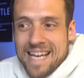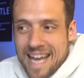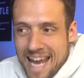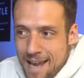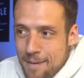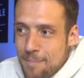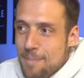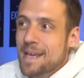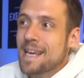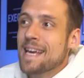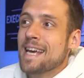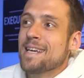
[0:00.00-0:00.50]

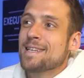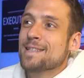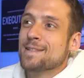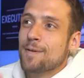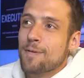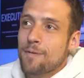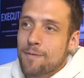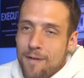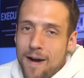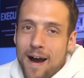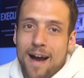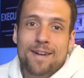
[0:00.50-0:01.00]
Gaming is
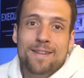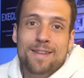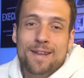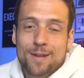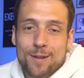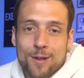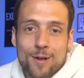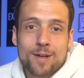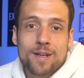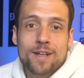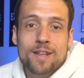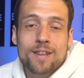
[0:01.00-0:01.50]

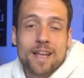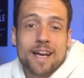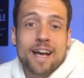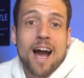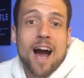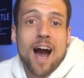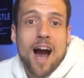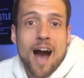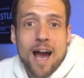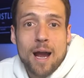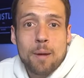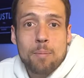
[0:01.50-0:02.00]
finally looking like
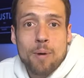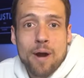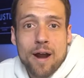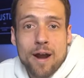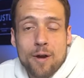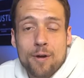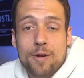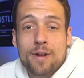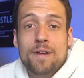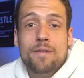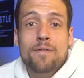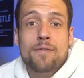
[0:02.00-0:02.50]
a high
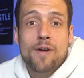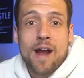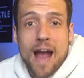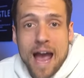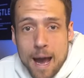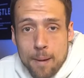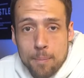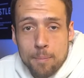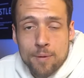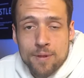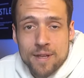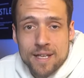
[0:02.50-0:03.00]
priority for
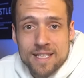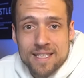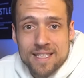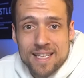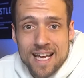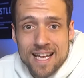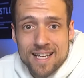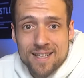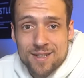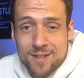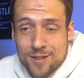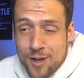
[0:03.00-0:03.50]
Apple these
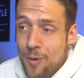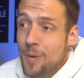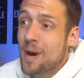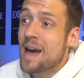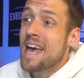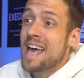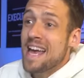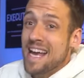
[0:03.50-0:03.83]
days, so